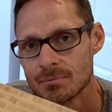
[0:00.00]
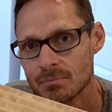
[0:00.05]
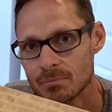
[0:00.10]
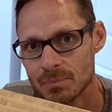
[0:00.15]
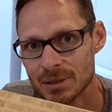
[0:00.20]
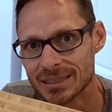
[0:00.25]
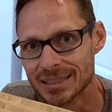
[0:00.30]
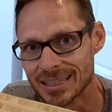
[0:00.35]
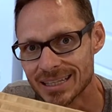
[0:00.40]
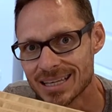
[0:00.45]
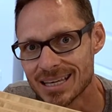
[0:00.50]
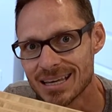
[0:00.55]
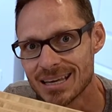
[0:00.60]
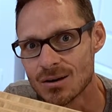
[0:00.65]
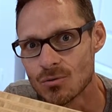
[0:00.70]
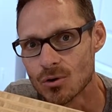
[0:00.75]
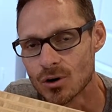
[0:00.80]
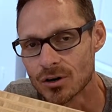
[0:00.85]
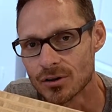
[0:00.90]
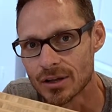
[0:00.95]
but the key
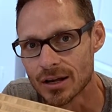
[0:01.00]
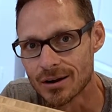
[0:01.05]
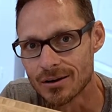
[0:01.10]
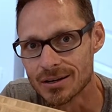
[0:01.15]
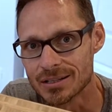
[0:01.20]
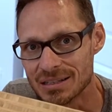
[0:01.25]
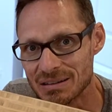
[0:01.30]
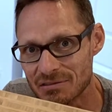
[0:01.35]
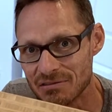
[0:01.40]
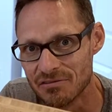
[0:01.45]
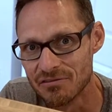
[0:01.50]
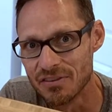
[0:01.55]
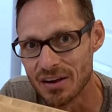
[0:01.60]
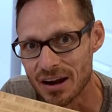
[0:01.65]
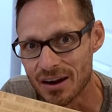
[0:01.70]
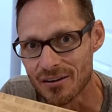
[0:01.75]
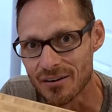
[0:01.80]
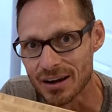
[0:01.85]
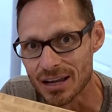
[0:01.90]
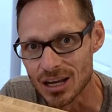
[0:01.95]
word there is a
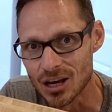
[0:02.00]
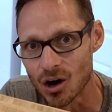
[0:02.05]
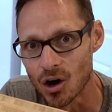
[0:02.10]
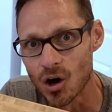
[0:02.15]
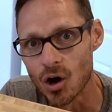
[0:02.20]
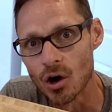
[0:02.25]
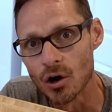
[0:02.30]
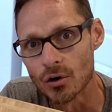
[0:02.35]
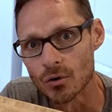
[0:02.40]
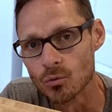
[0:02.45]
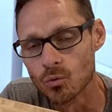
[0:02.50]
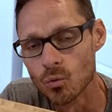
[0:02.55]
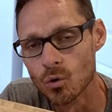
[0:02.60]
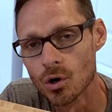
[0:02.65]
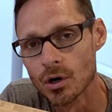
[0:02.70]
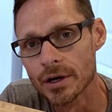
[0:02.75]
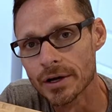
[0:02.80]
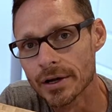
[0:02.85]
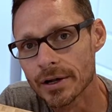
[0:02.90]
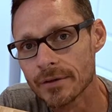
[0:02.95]
very hard
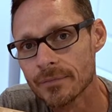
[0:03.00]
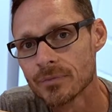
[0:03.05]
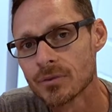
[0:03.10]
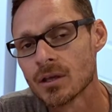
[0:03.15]
wood.